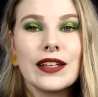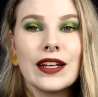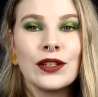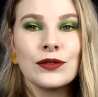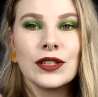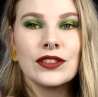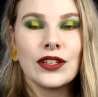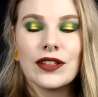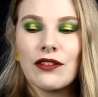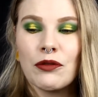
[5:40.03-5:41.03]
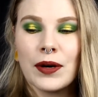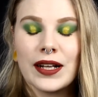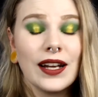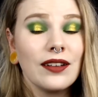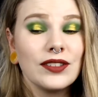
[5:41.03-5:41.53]
I know that not
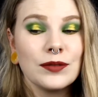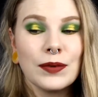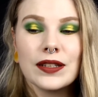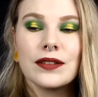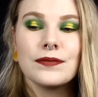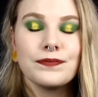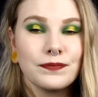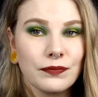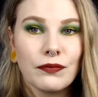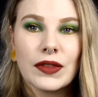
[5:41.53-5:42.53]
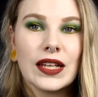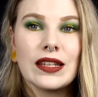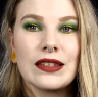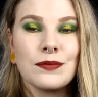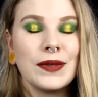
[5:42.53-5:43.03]
everybody love it but
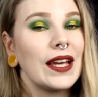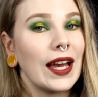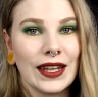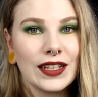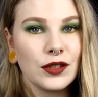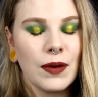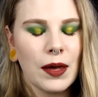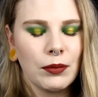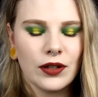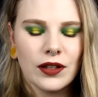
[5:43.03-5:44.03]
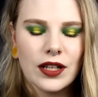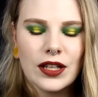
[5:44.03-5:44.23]
that's me. I like to babble.